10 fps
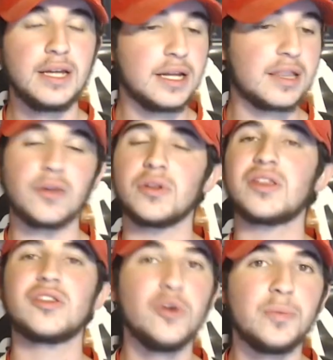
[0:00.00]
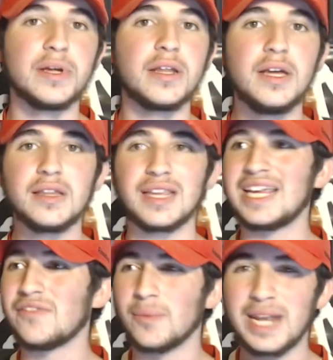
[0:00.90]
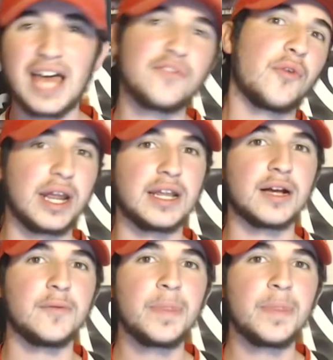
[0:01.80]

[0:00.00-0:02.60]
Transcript: It's so stupid to give them an F rating